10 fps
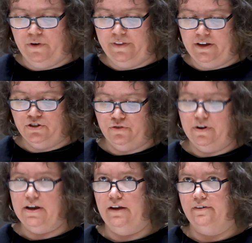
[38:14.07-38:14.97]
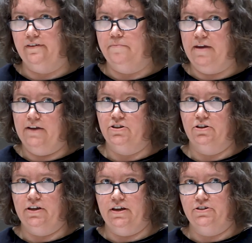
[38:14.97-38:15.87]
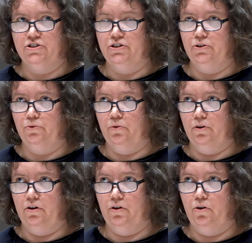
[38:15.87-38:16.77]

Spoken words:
really intrigued as I began to look into